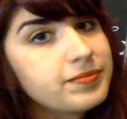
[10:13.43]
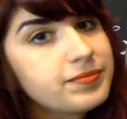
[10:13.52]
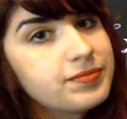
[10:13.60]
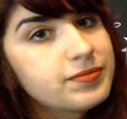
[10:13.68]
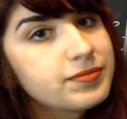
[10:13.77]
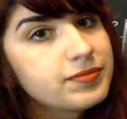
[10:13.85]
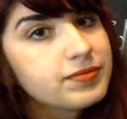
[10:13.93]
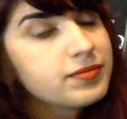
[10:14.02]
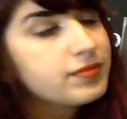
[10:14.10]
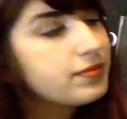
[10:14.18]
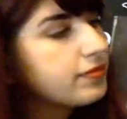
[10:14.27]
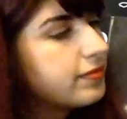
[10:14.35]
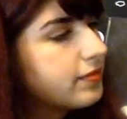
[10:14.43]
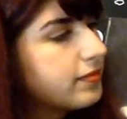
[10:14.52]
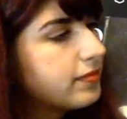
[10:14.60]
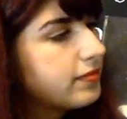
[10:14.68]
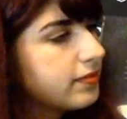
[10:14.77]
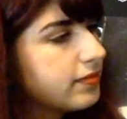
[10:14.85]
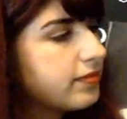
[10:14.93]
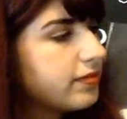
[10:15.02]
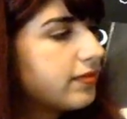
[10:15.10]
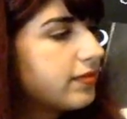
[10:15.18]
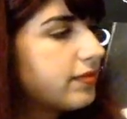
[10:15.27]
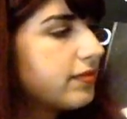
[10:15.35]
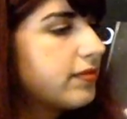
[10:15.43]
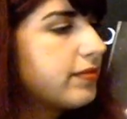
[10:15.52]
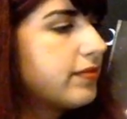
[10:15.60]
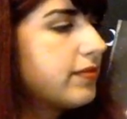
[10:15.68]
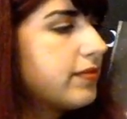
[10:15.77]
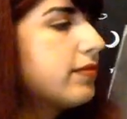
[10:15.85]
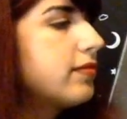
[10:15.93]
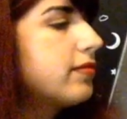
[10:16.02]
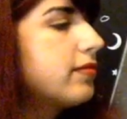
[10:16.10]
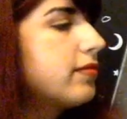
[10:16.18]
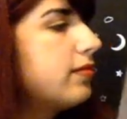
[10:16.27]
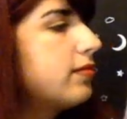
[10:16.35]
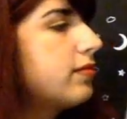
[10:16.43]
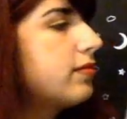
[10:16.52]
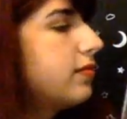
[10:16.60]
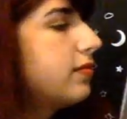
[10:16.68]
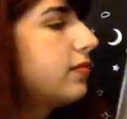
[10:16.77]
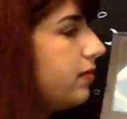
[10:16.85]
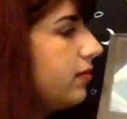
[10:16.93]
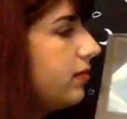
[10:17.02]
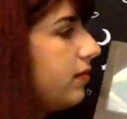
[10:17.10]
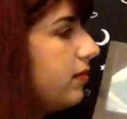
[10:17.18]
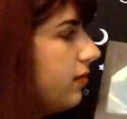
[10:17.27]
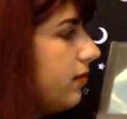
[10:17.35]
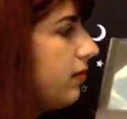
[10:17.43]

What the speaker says: (no one is talking)